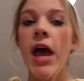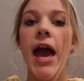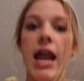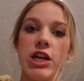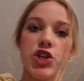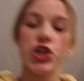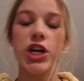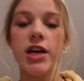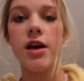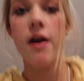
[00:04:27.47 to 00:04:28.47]
and I just
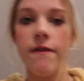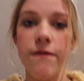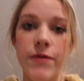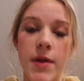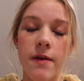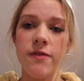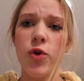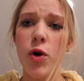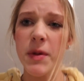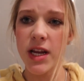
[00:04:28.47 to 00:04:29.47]
took a
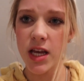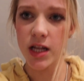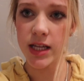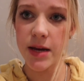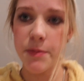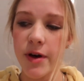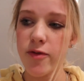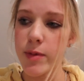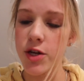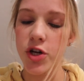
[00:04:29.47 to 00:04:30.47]
4-minute clip
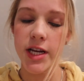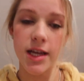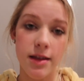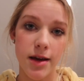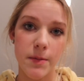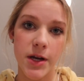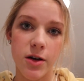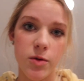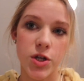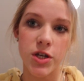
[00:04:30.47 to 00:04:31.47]
of me trying to get a
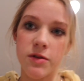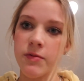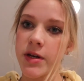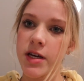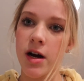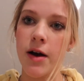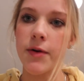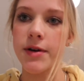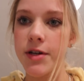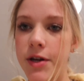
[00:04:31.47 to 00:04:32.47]
thumbnail, which is really awkward to